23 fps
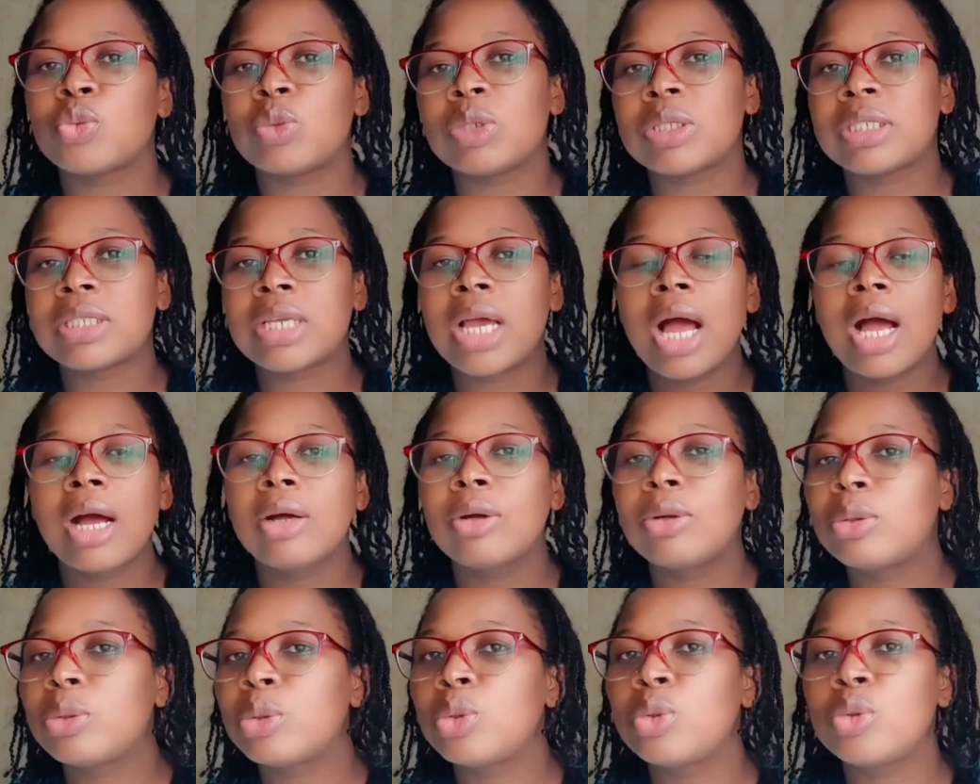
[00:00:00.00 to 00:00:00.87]
with
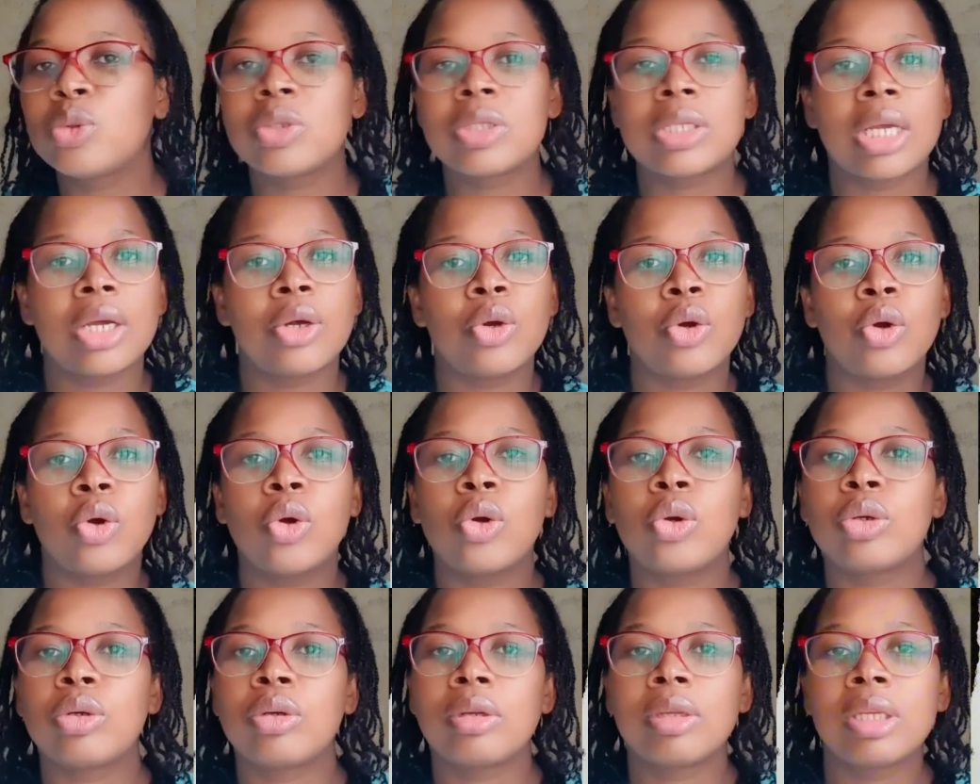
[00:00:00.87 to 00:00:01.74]
tangles
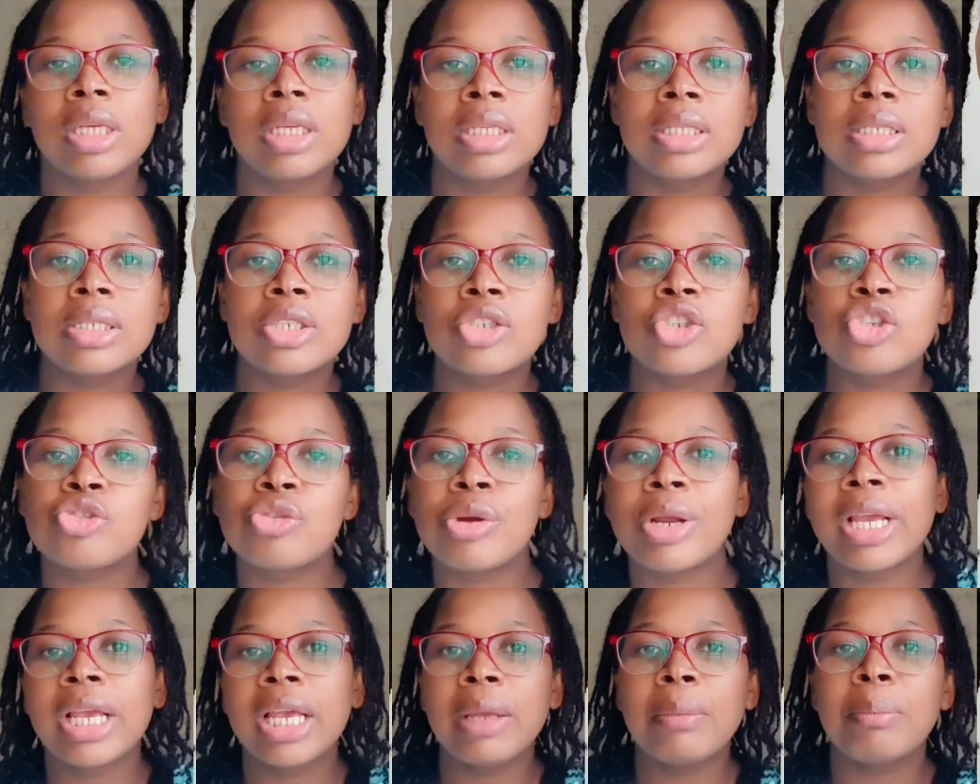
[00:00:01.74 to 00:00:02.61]
or it's
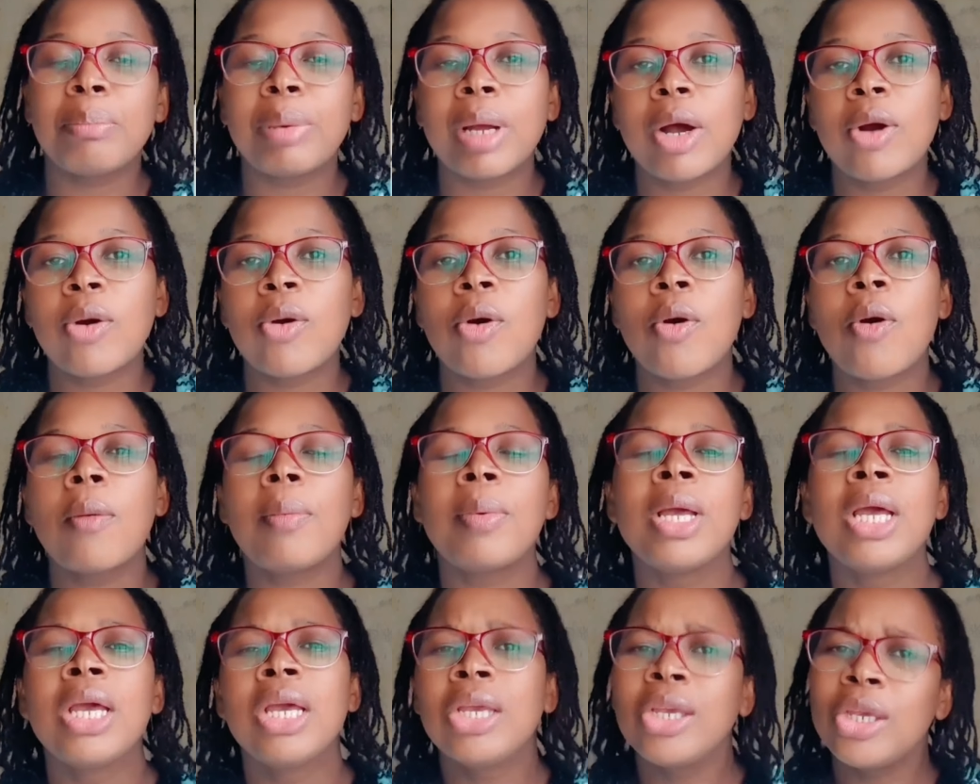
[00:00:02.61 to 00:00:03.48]
shrinking back up,
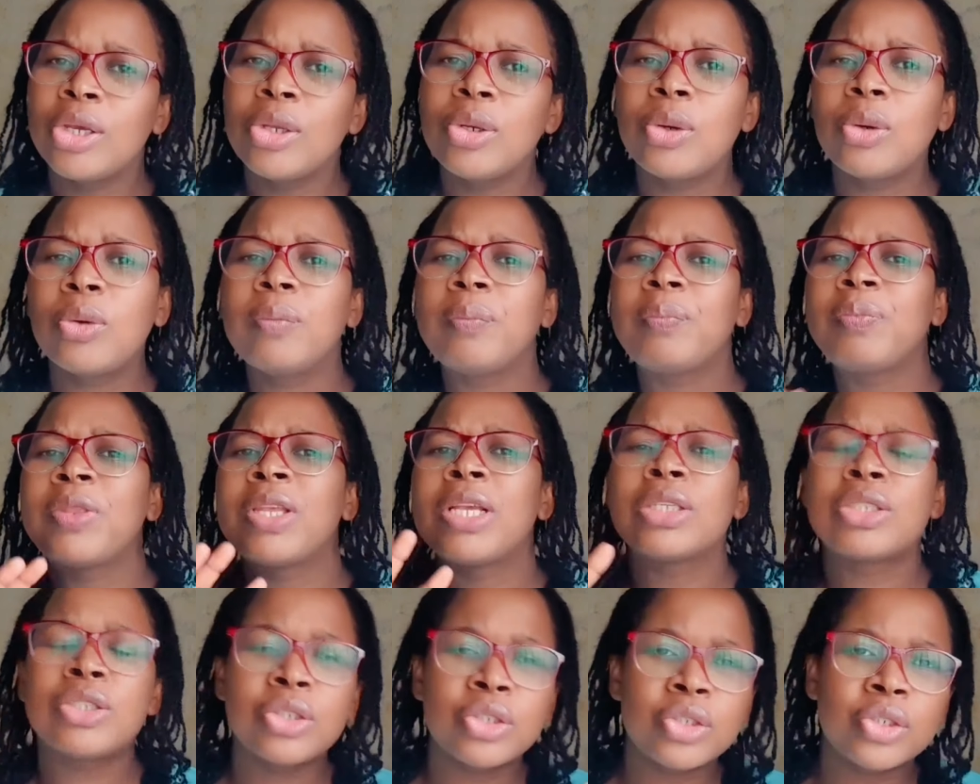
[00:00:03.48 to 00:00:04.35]
you know,
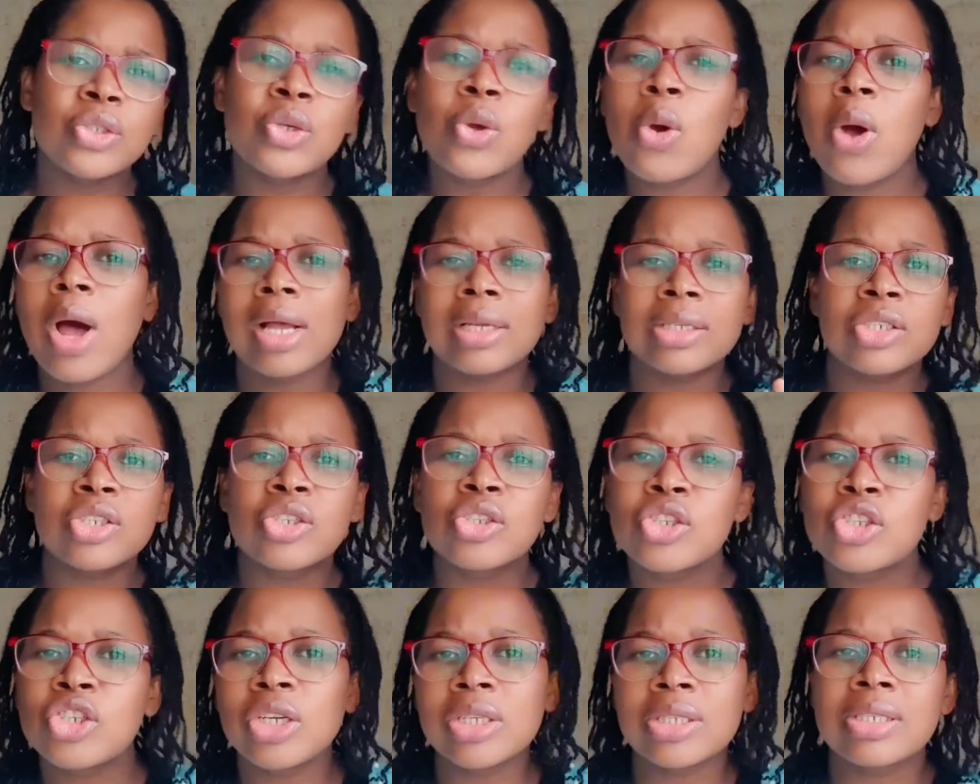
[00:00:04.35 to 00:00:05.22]
so as
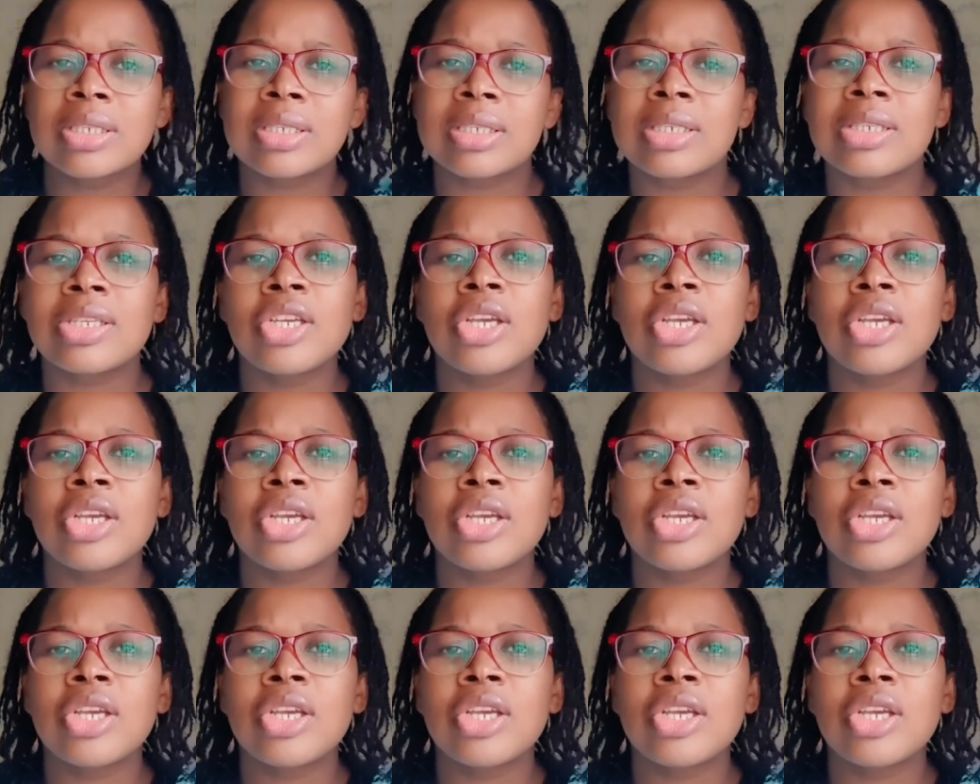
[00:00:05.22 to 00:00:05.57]
to just